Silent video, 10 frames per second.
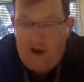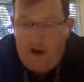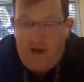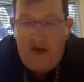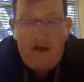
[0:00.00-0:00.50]

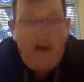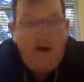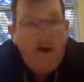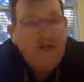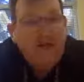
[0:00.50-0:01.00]
And
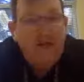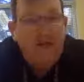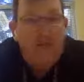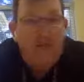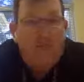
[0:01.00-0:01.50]
that's a
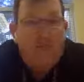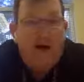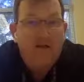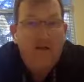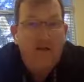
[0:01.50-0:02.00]
similar
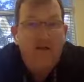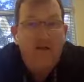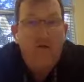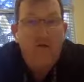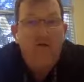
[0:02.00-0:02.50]
process.
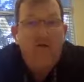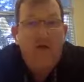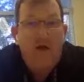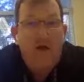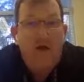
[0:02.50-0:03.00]

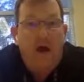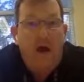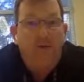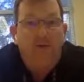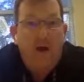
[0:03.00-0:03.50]
Usually you
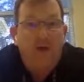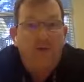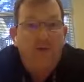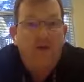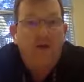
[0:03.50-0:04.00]
have kind
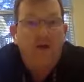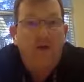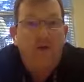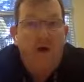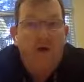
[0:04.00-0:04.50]
of some
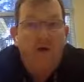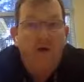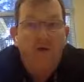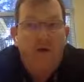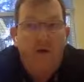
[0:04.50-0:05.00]
senior
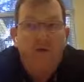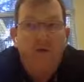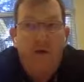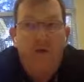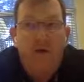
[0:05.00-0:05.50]
editors, and
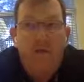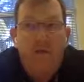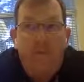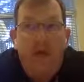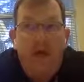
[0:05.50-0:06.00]
those might be
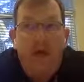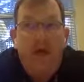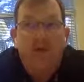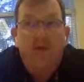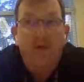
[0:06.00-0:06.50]
the big
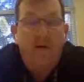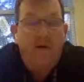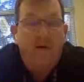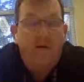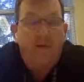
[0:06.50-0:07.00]
names
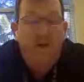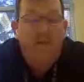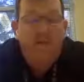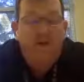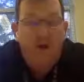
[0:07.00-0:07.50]
on
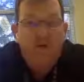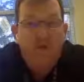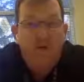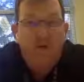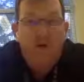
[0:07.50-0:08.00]
the
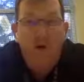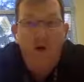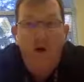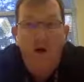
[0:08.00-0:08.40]
textbook.